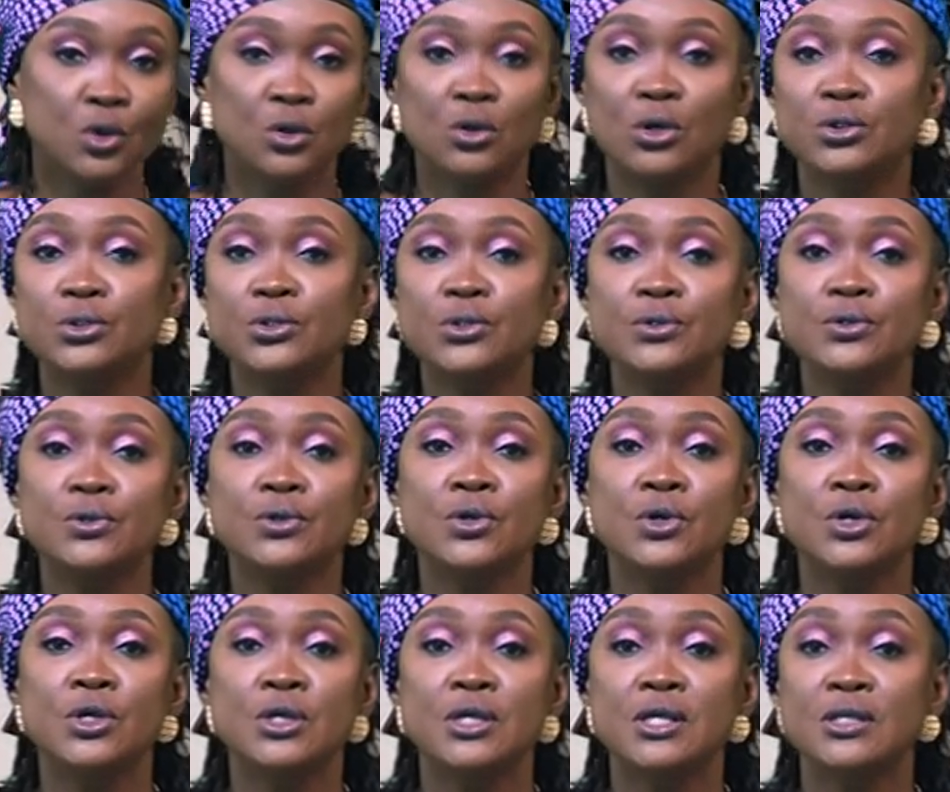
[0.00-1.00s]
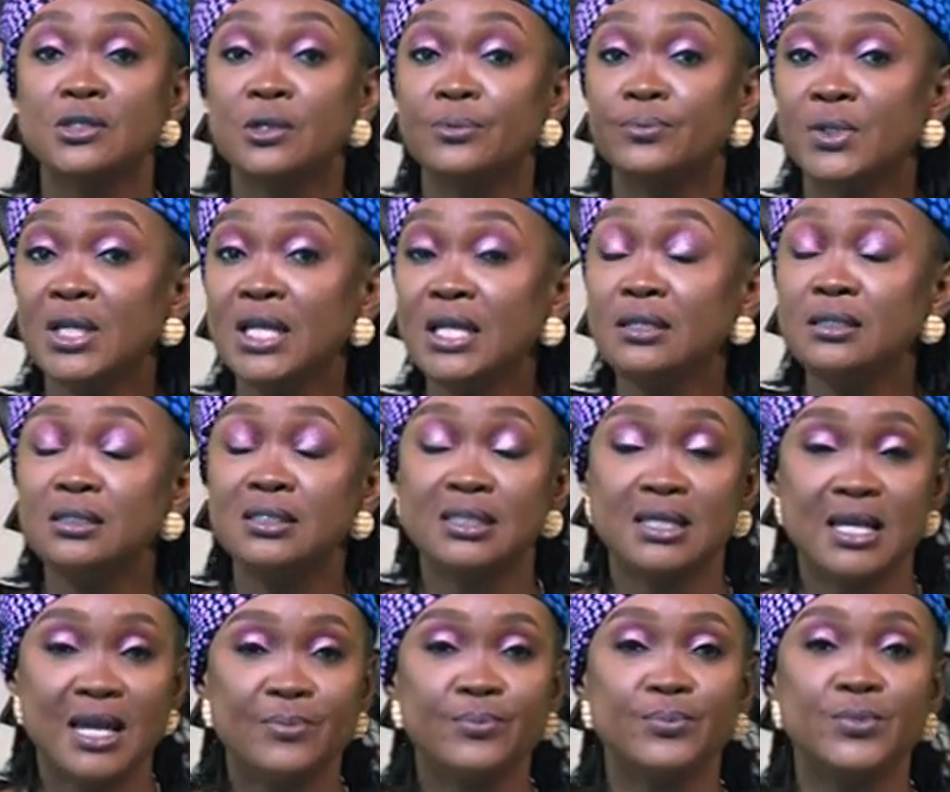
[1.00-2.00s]
Although some things
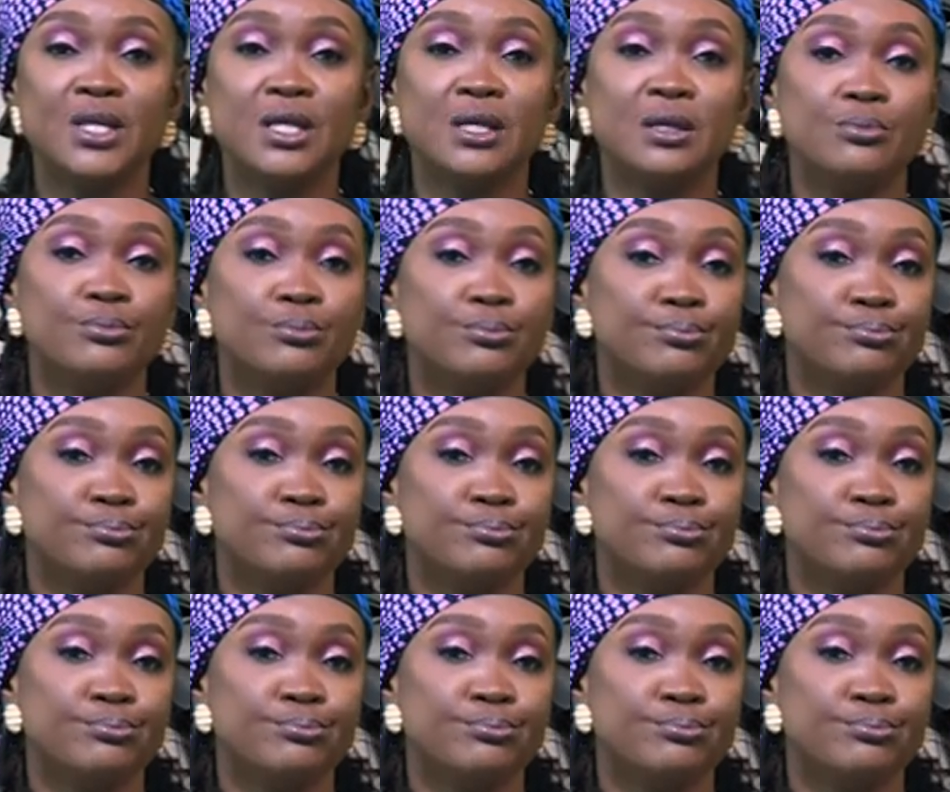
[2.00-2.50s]
can be